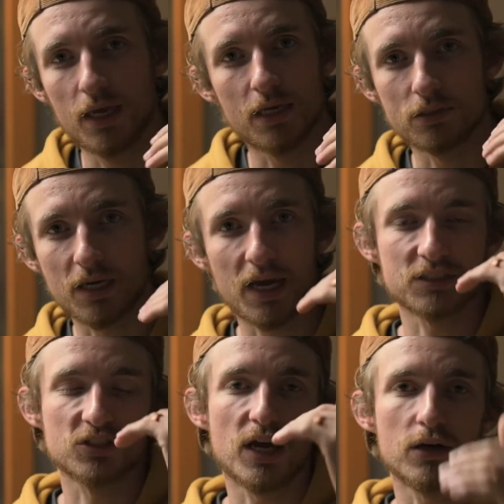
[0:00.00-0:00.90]
It'll
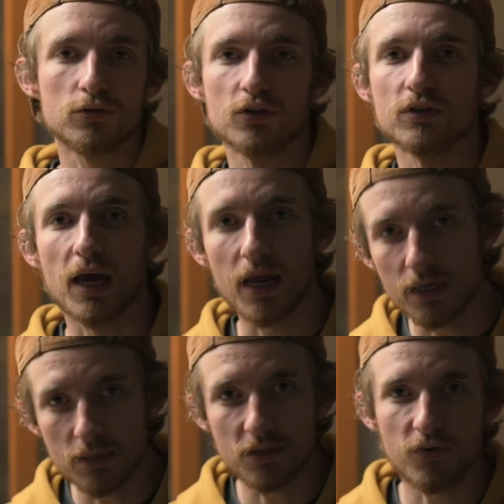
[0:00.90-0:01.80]
cast shadows on
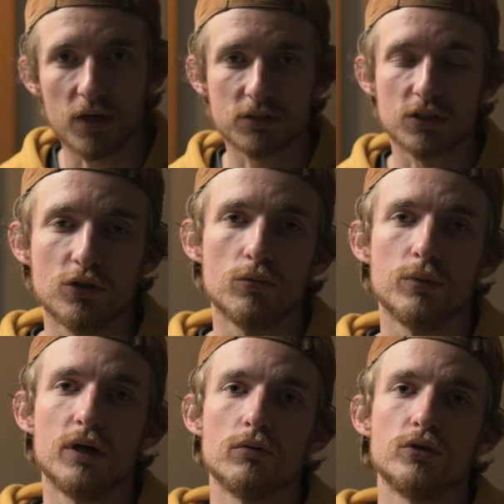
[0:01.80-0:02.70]
any defects you'll
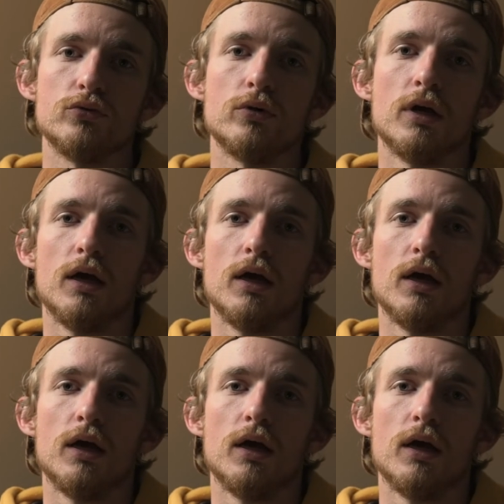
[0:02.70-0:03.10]
be able to